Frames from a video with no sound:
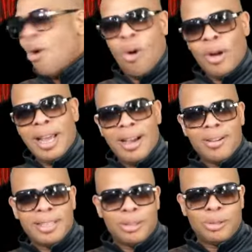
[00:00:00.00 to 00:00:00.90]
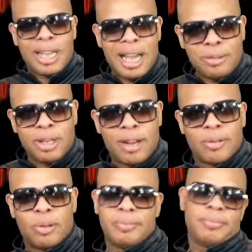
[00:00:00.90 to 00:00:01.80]
Who the hell can do time
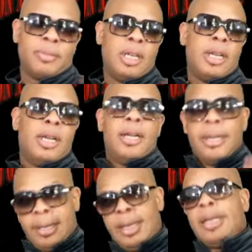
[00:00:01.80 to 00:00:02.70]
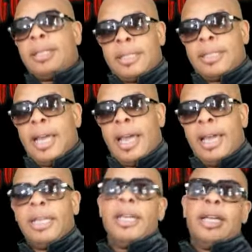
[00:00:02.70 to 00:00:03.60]
travel? Needless to
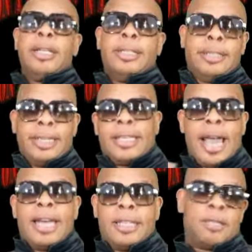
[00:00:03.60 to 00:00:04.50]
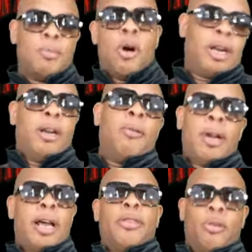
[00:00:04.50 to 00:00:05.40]
say, this cat is smarter than what
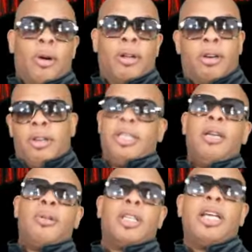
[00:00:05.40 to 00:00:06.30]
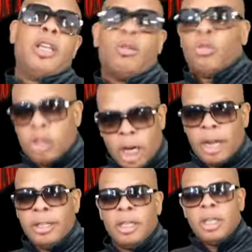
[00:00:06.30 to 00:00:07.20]
I thought. Because he was like, yo,
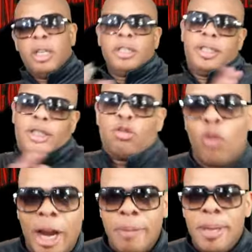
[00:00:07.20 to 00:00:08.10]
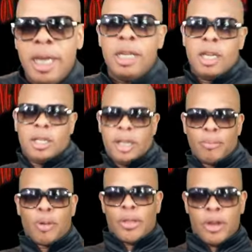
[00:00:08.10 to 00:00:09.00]
done. Just ring me, let a
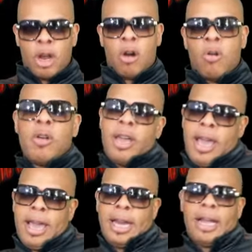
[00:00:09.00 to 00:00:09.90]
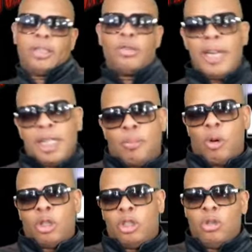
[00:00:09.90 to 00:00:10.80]
brother know, and I'll
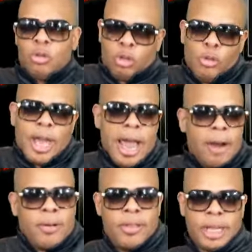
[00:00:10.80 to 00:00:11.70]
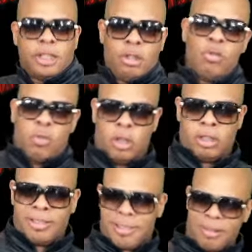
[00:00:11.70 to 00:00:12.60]
transport you to the era that you want
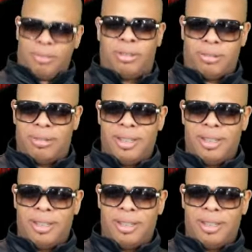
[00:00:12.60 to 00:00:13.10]
to go to.